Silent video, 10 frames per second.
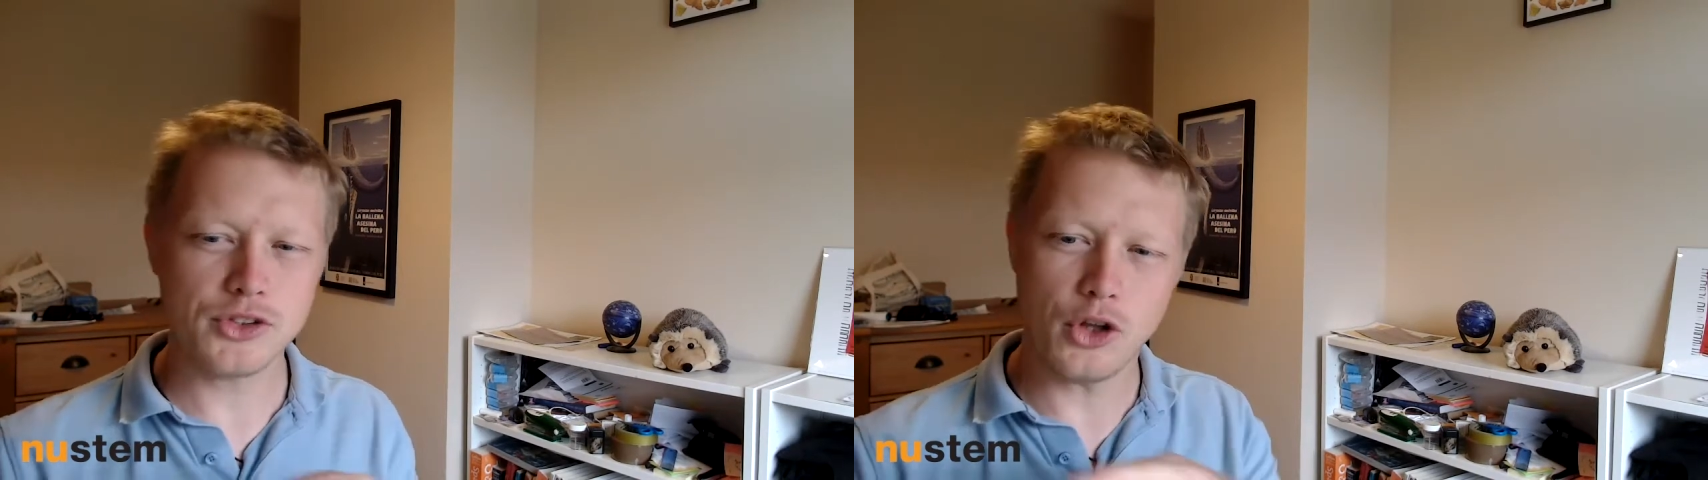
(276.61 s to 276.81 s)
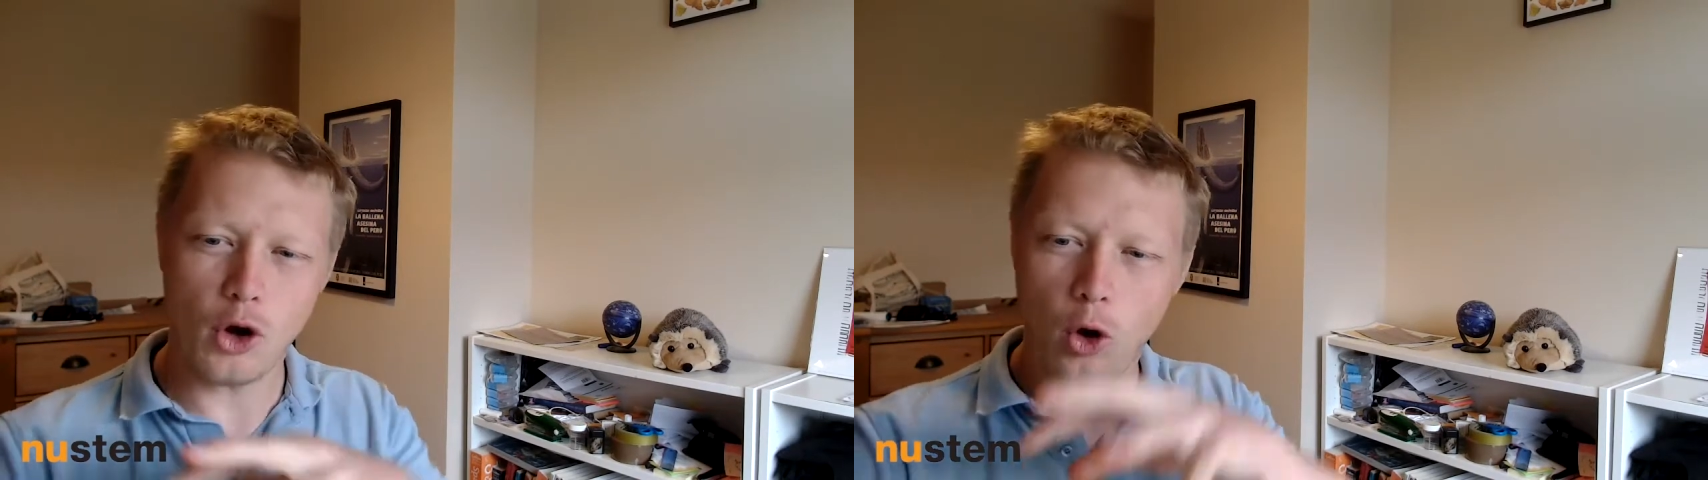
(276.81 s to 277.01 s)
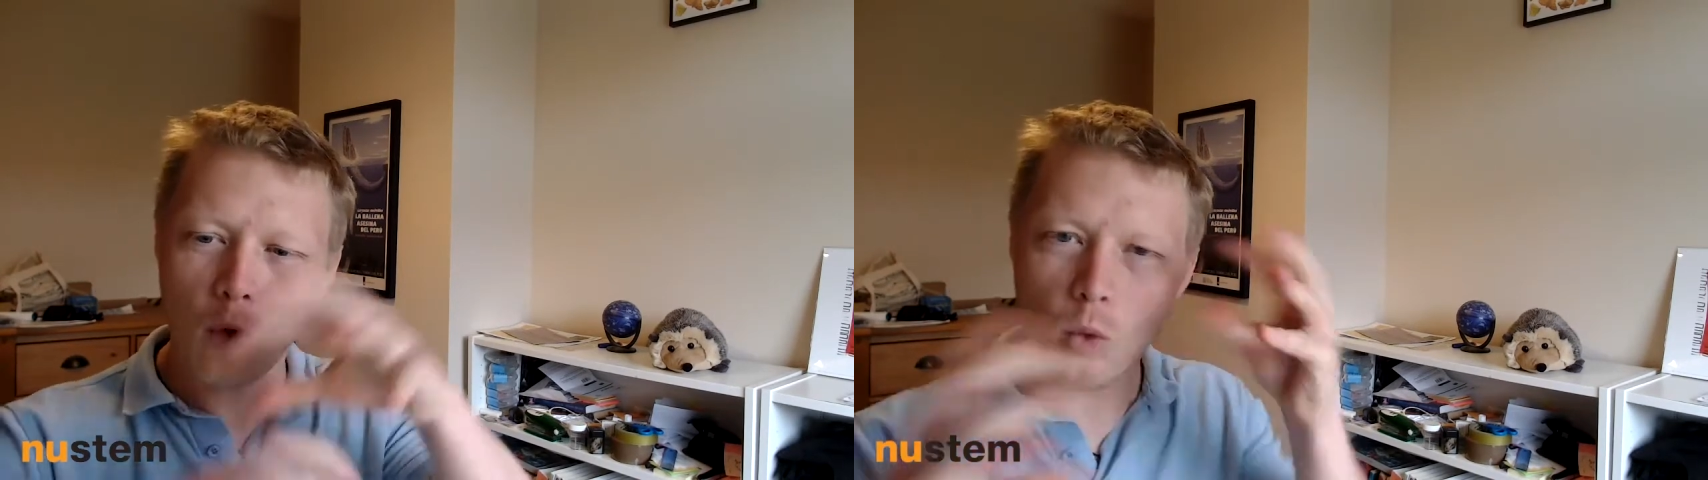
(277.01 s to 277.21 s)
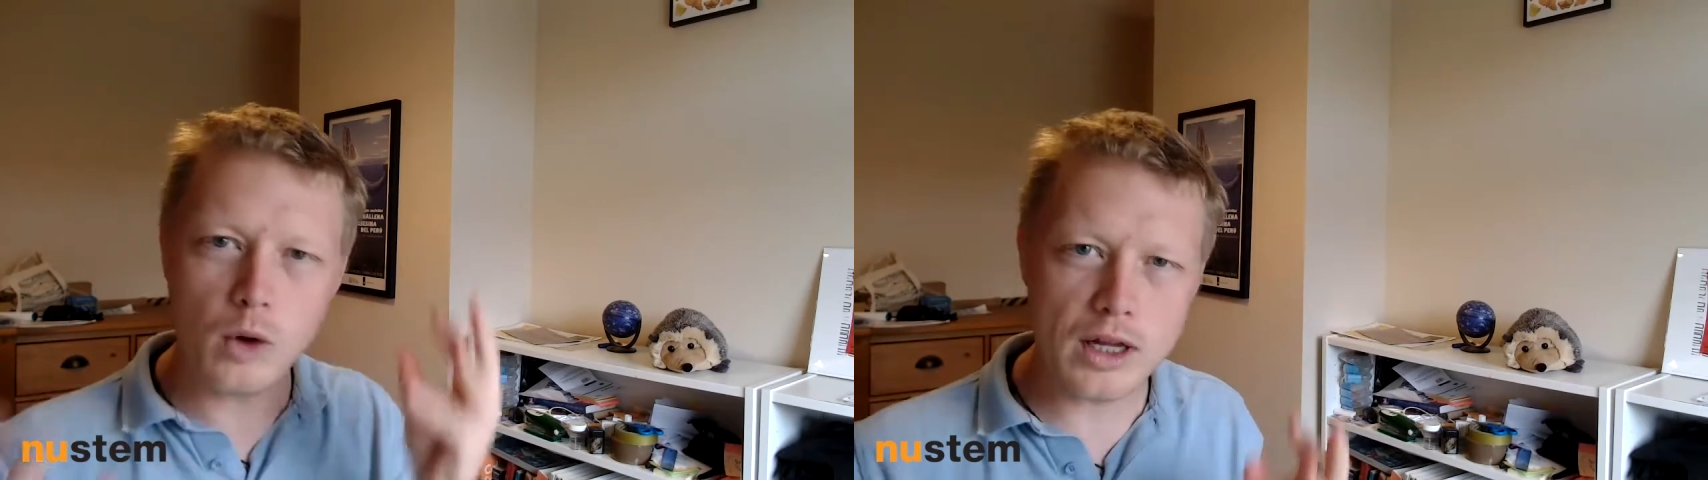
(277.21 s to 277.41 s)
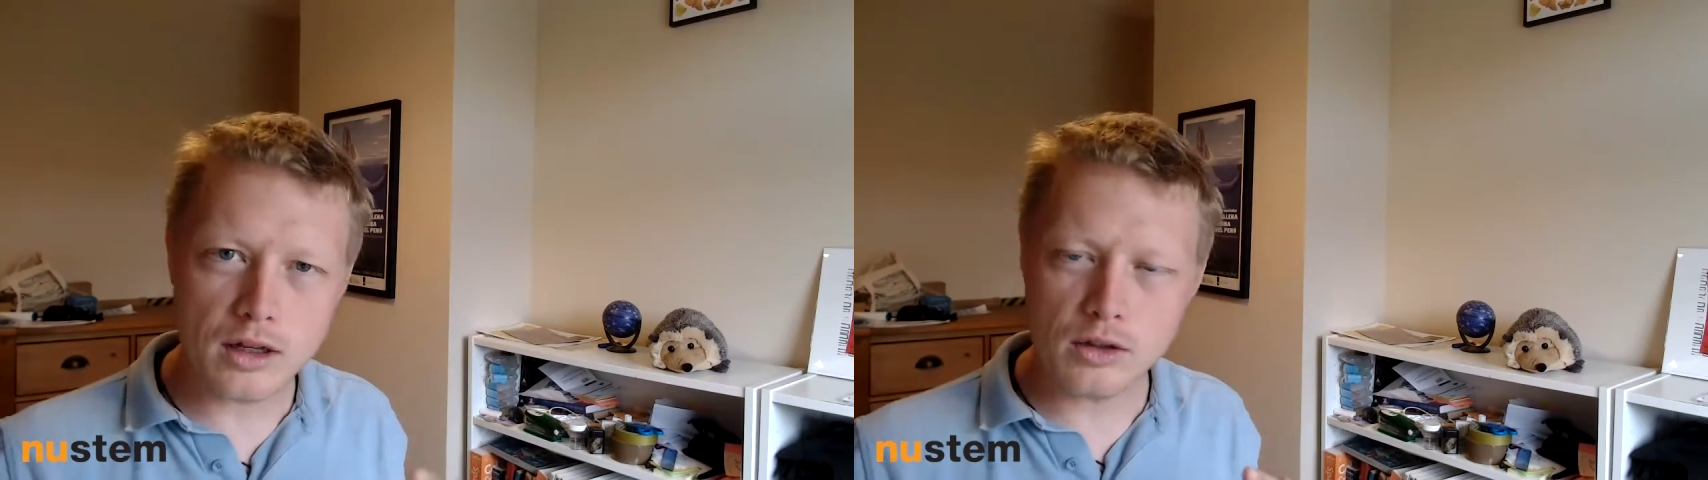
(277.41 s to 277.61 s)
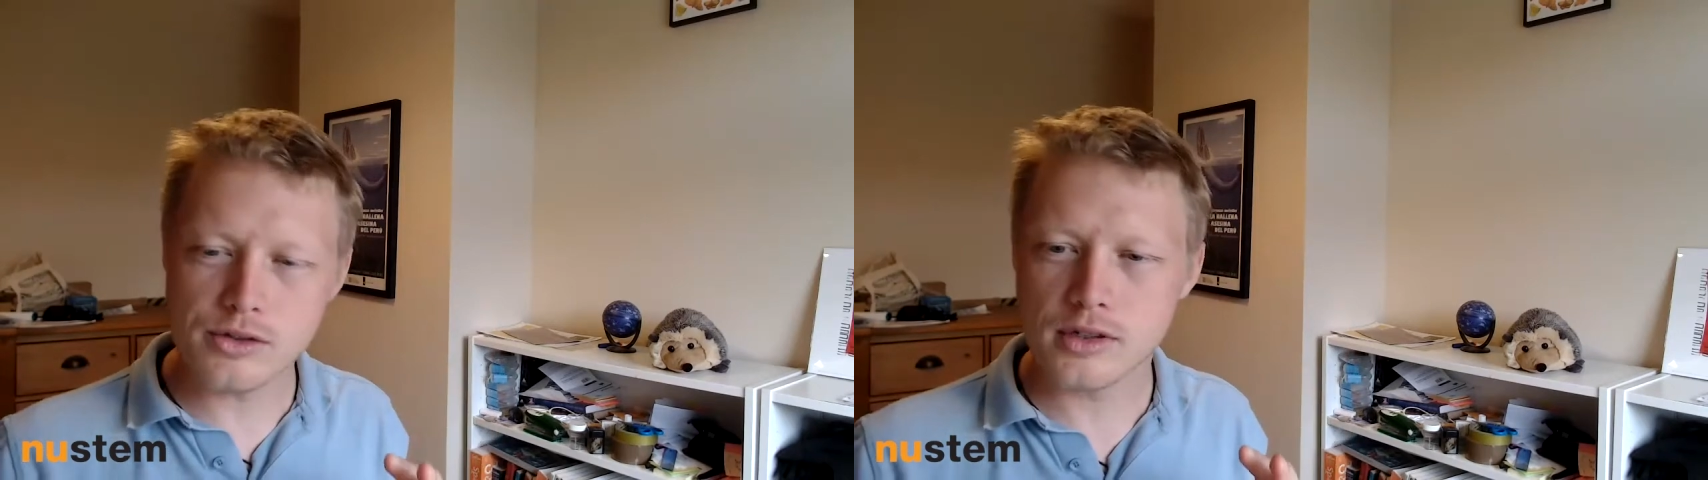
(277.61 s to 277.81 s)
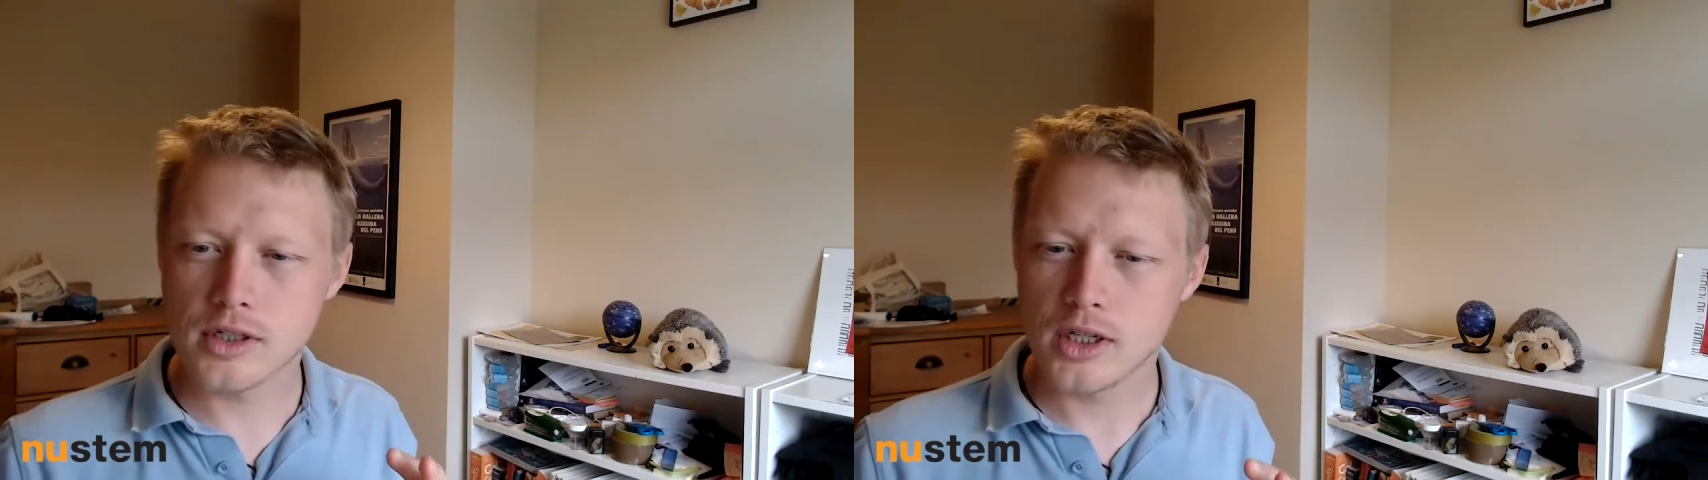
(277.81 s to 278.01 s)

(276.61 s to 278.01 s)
and the whole world,